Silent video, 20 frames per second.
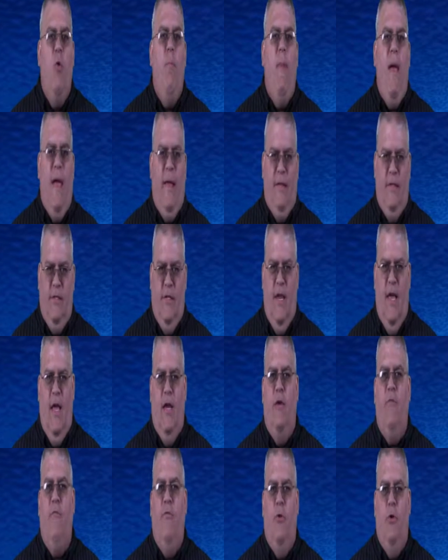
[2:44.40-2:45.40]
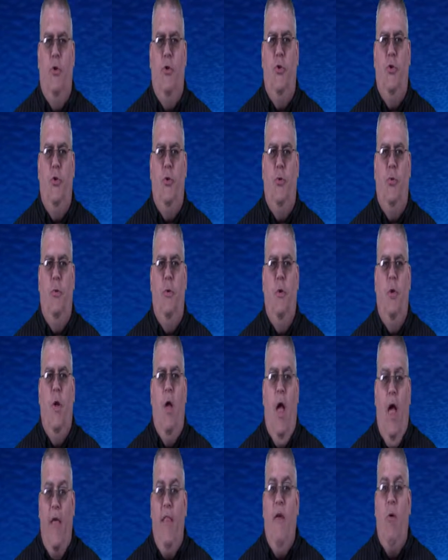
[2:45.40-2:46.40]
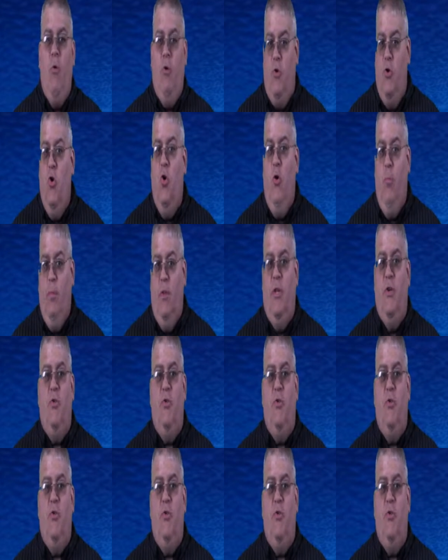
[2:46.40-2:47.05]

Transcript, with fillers: man's land for a Jew, and they would normally